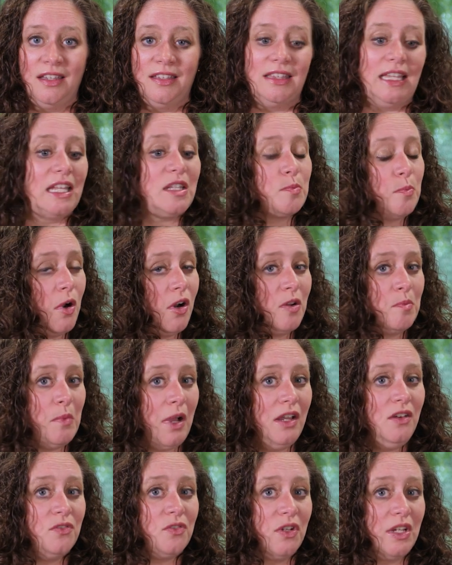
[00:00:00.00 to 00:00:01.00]
That's part of
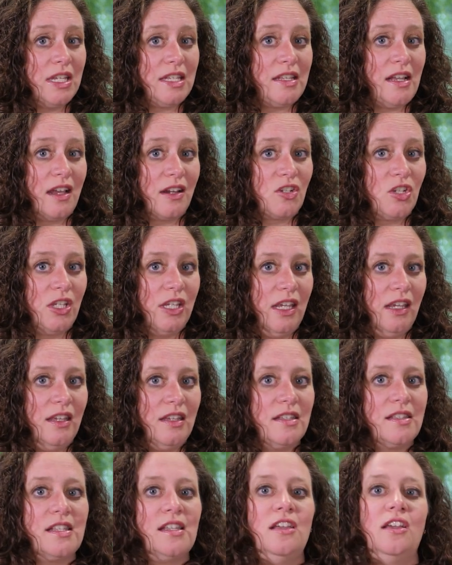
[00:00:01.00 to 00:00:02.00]
mindfulness, actually,
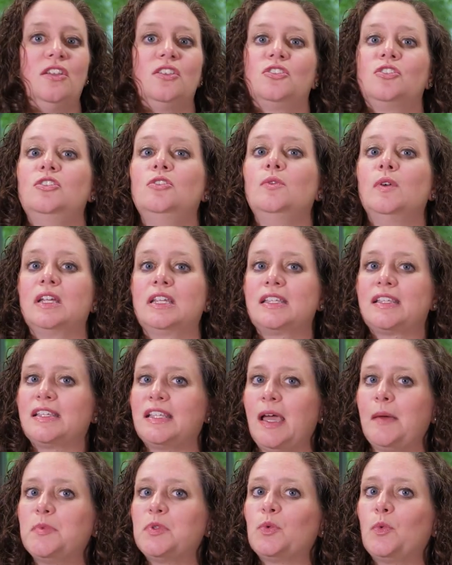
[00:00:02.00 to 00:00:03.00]
is to
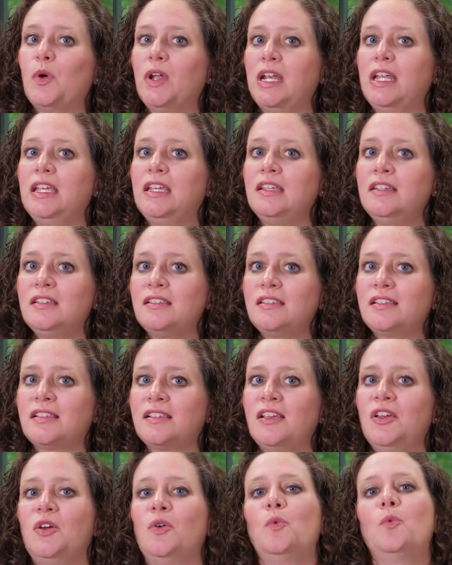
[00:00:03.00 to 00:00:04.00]
accept what
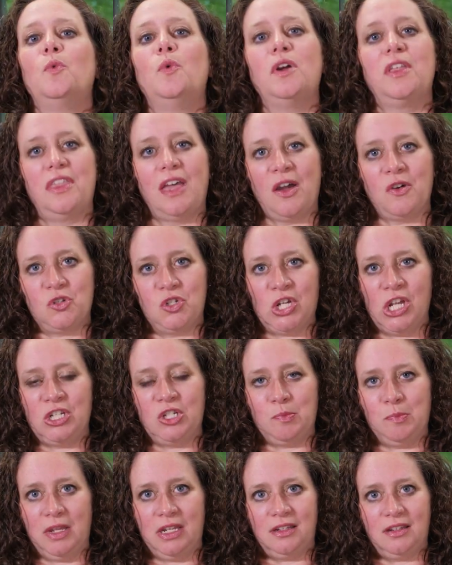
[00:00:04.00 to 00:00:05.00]
is without
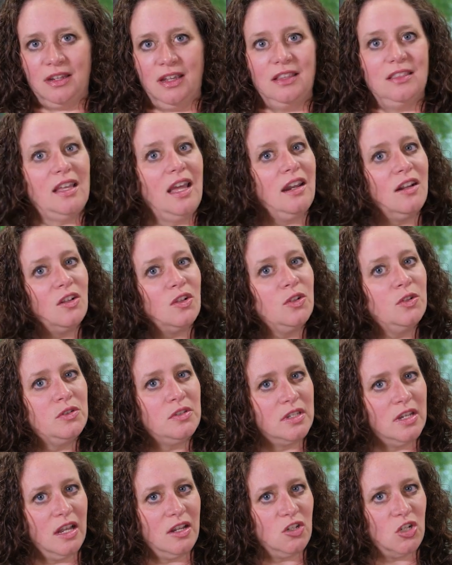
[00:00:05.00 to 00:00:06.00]
judgment. And that
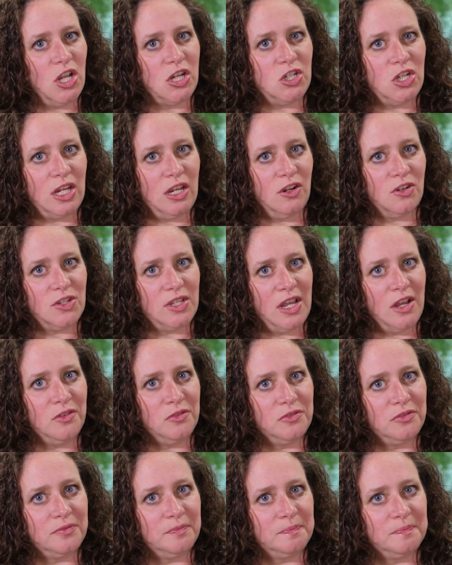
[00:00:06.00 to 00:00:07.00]
includes not judging
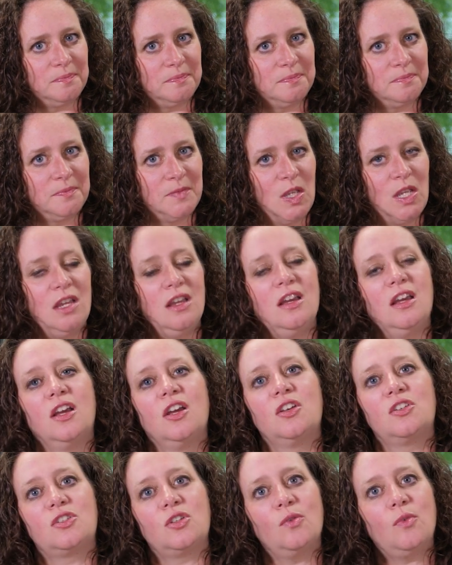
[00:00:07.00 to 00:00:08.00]
yourself.
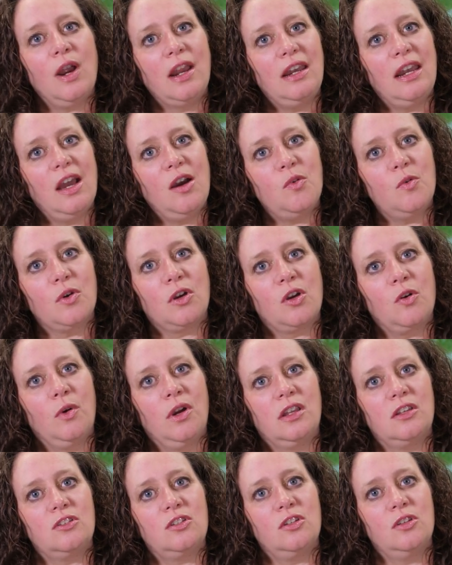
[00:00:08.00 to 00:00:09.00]
So right now we're
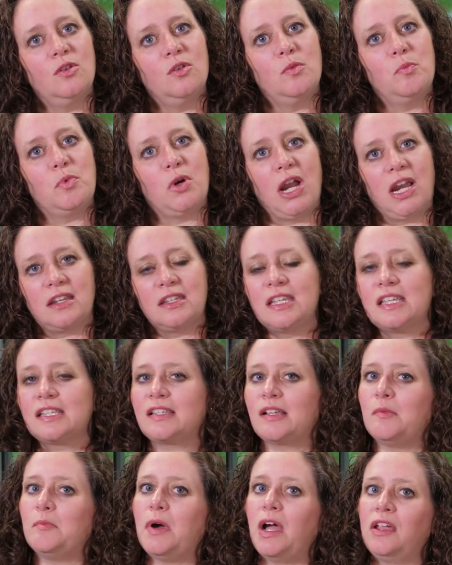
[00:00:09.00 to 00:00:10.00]
going to
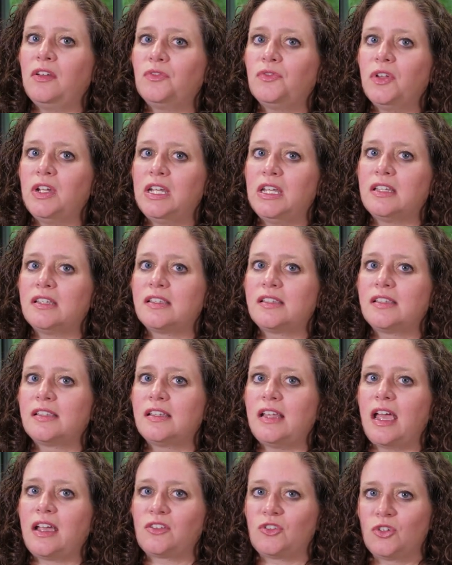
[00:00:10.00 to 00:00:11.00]
practice a
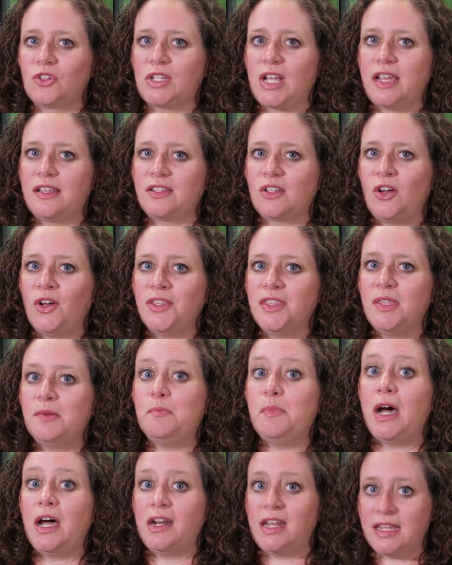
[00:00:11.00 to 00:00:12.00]
mindfulness exercise called the
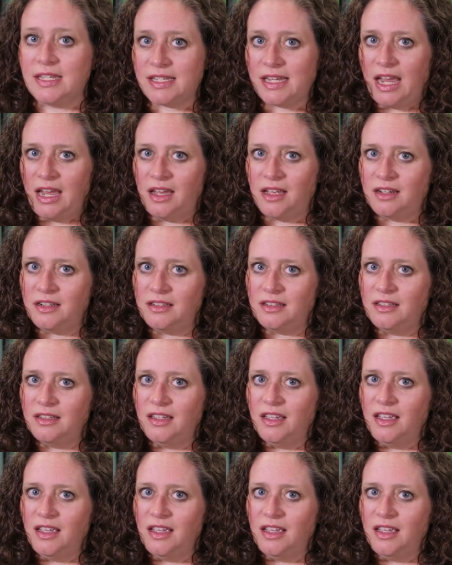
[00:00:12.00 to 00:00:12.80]
body scan.